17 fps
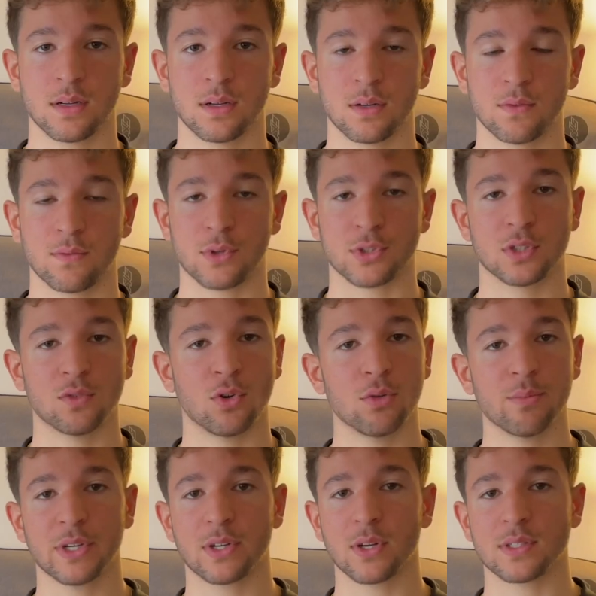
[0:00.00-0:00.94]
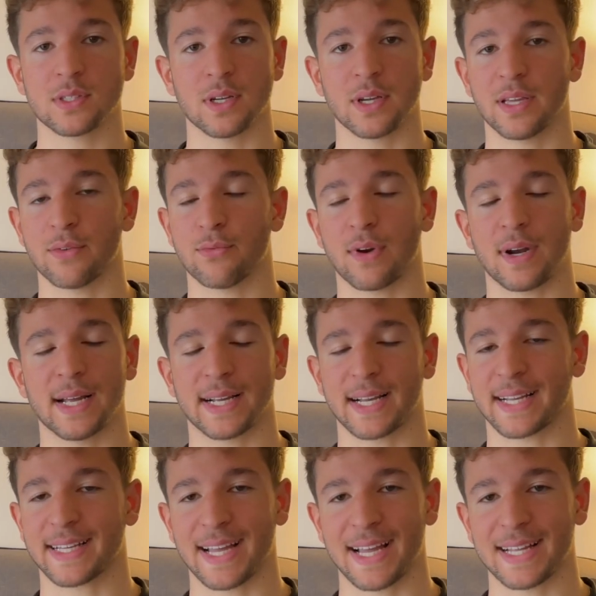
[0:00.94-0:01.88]
First of all, because if you're like a
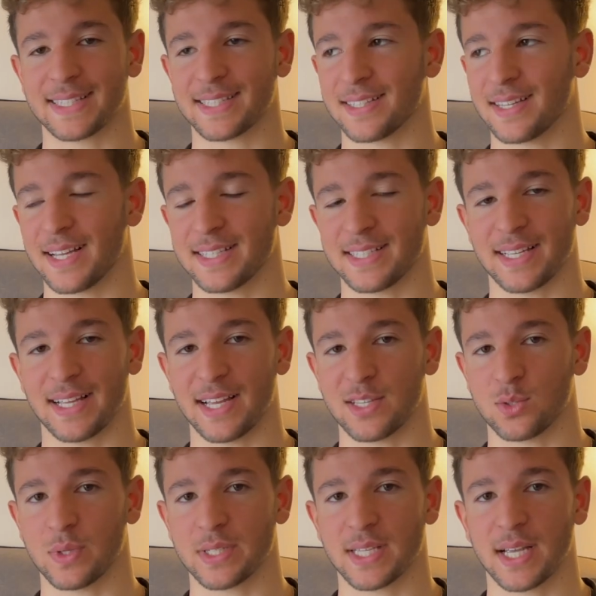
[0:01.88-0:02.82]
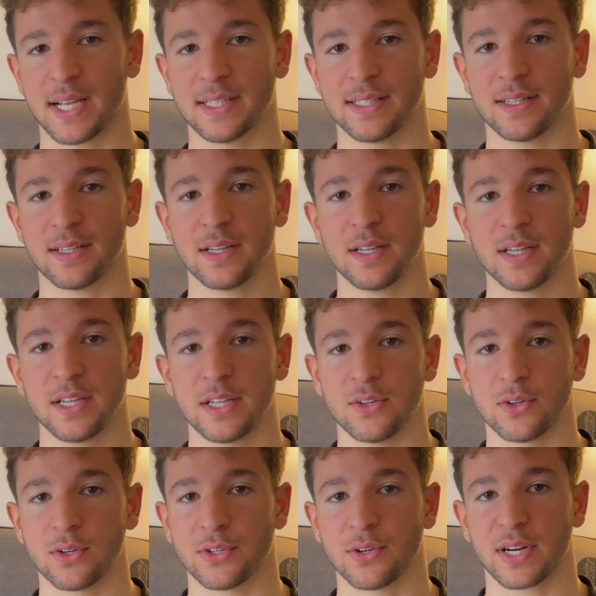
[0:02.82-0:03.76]
cat, as we said,
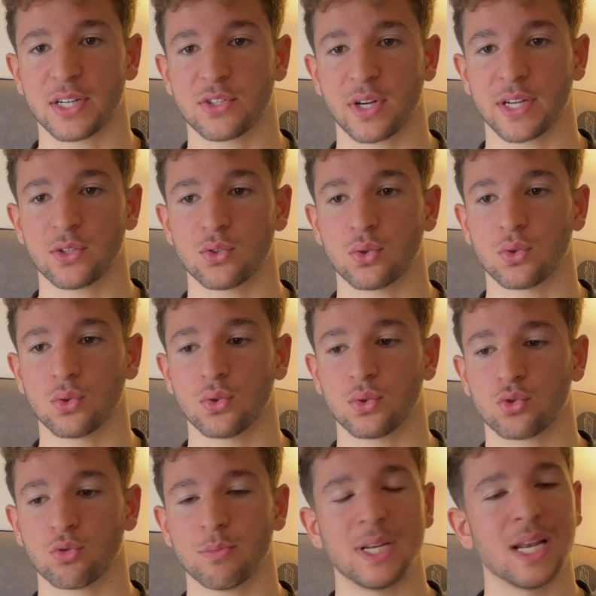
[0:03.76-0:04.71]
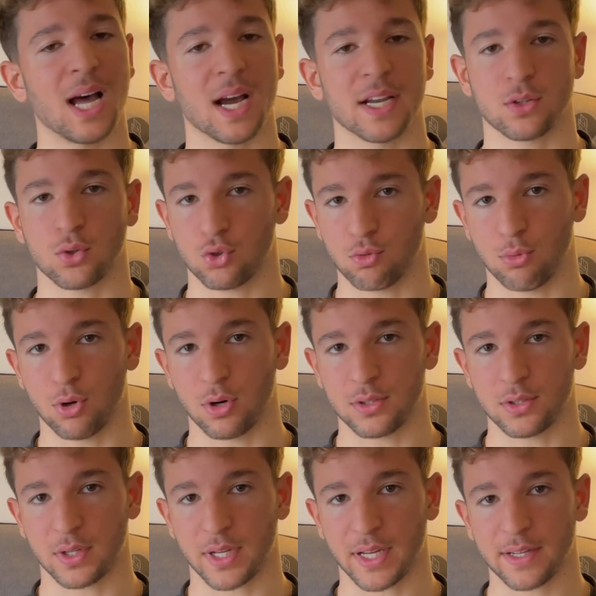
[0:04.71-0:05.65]
you are trying to be light on the board,
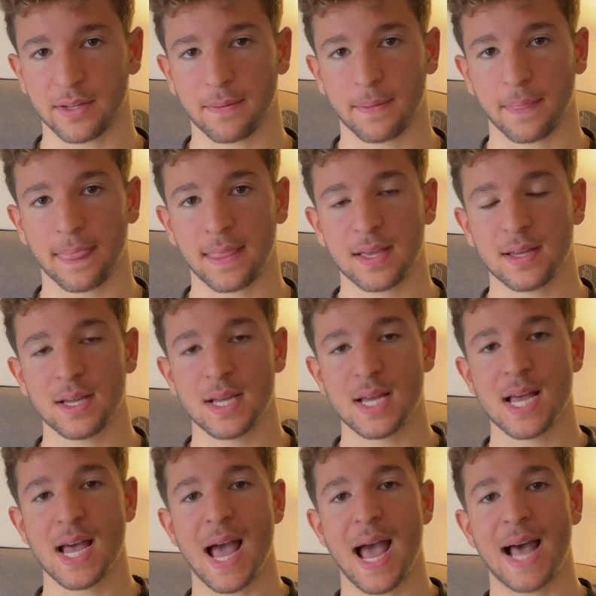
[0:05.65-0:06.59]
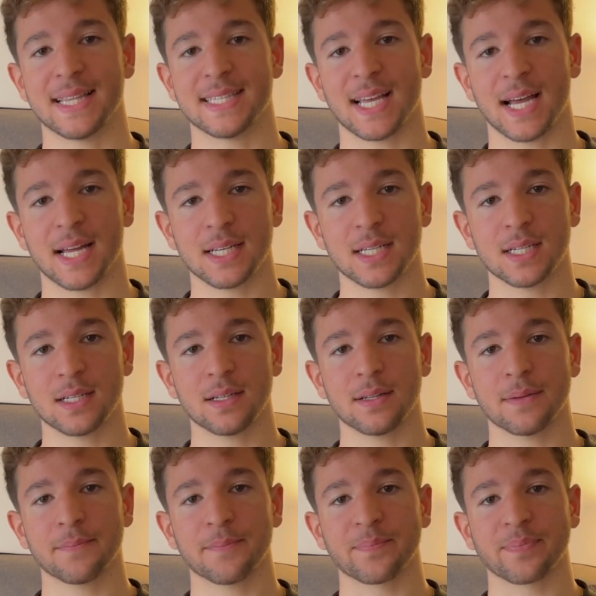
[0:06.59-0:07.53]
okay? And then,
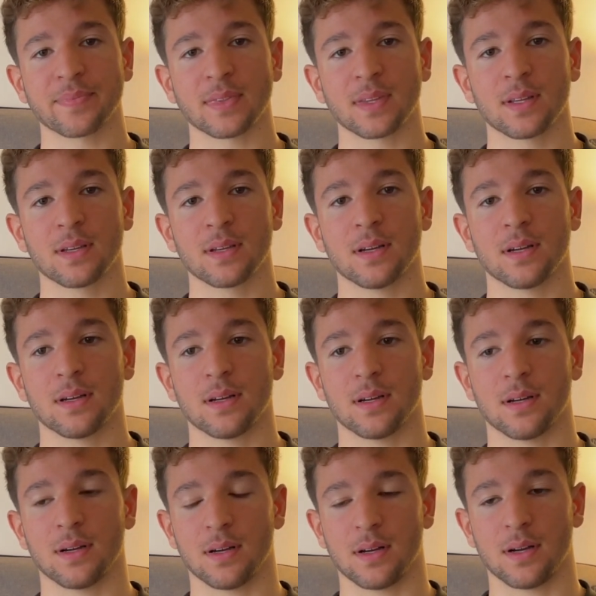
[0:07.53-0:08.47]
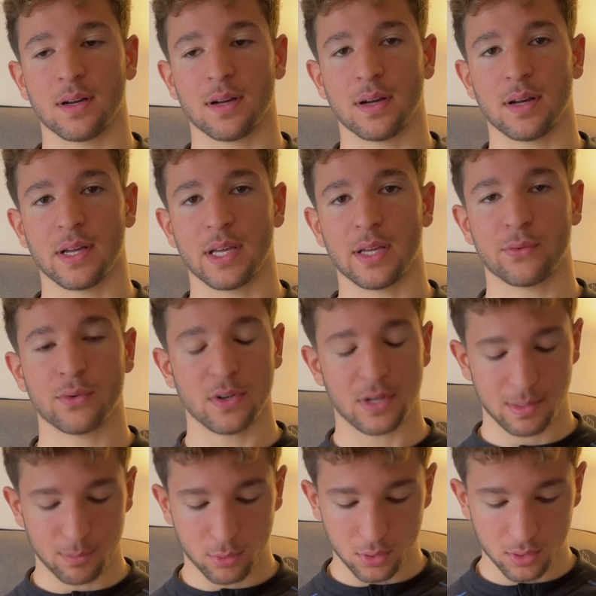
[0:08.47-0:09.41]
if
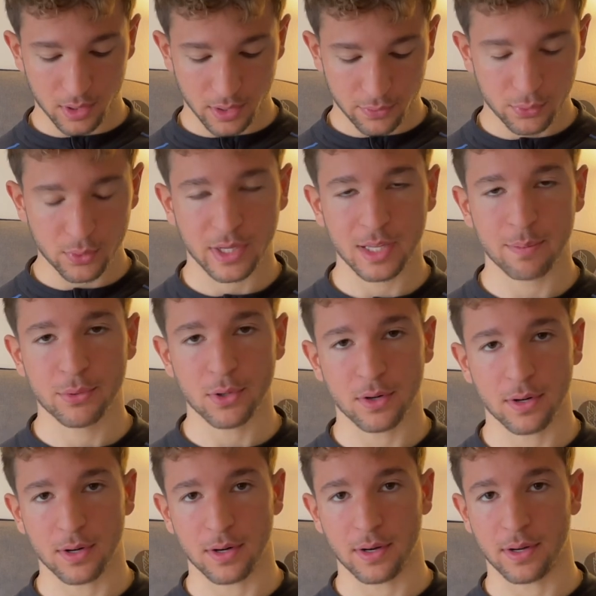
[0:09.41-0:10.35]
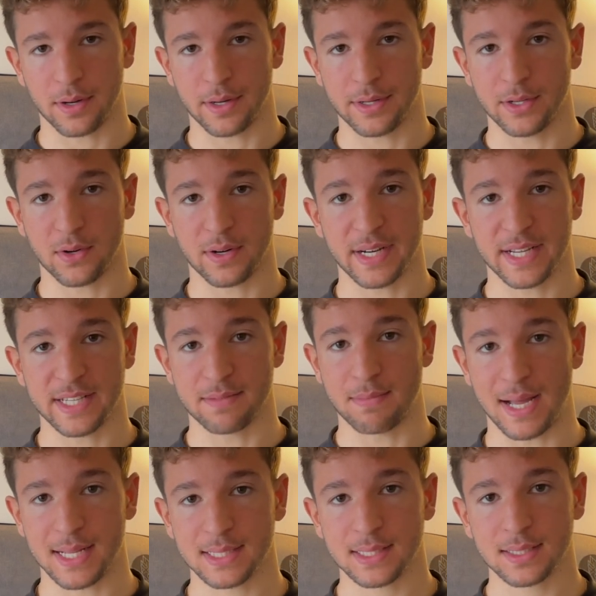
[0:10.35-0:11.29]
you keep your knees
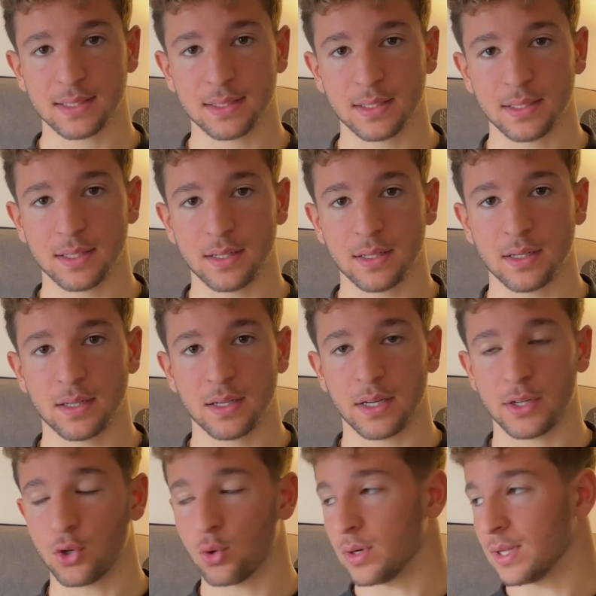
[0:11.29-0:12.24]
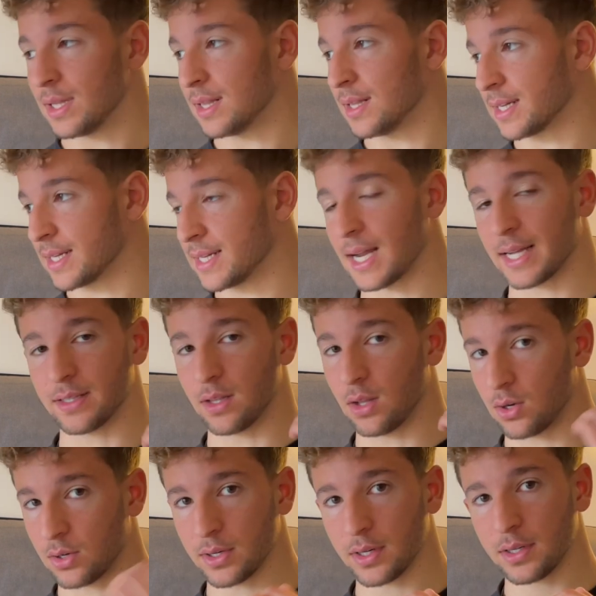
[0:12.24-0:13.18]
bent, you will glide
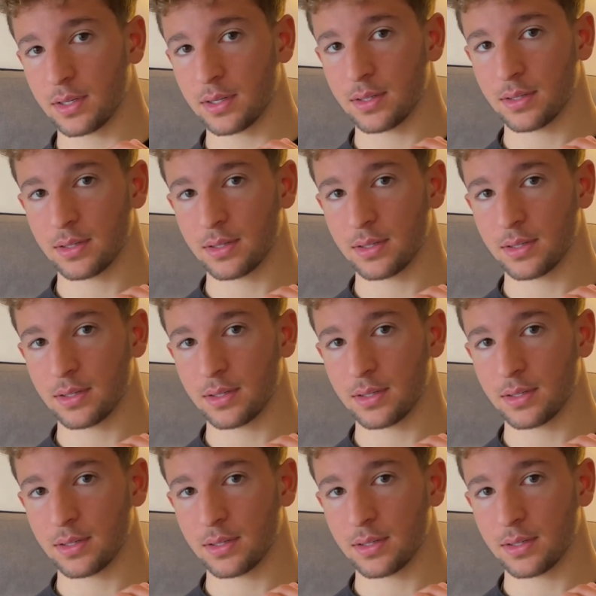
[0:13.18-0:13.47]
longer.